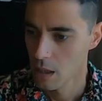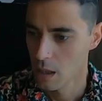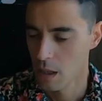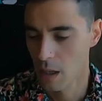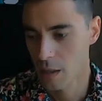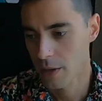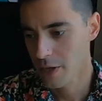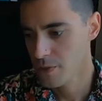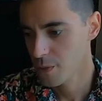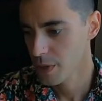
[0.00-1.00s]
And
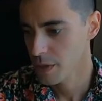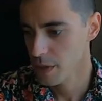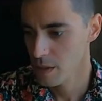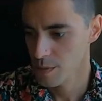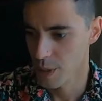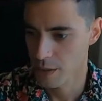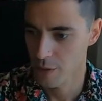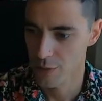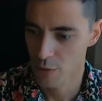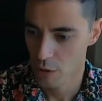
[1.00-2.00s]
that's what it is, man. You
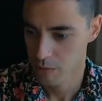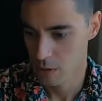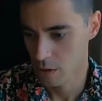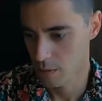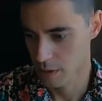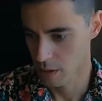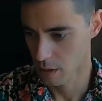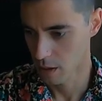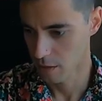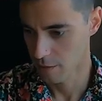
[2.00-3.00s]
throw up a little bit
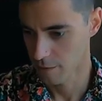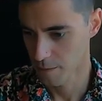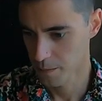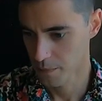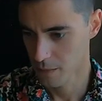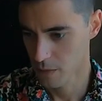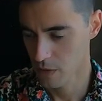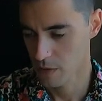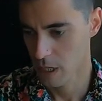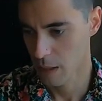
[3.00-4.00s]
in life.
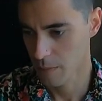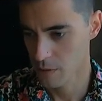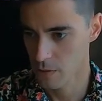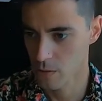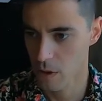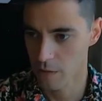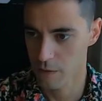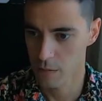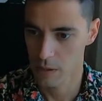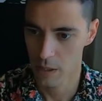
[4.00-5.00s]
Doesn't happen too
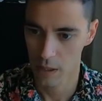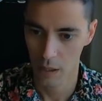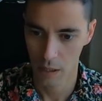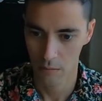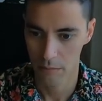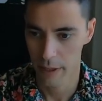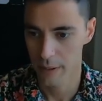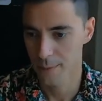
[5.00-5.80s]
often, but then I got in bed.